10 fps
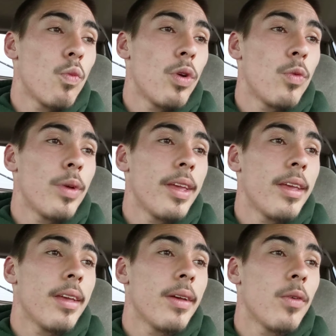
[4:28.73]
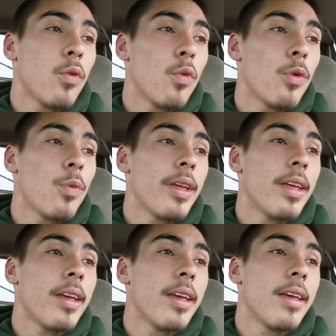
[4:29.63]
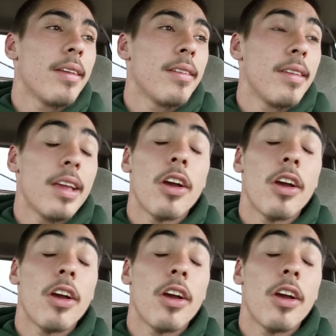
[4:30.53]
When we see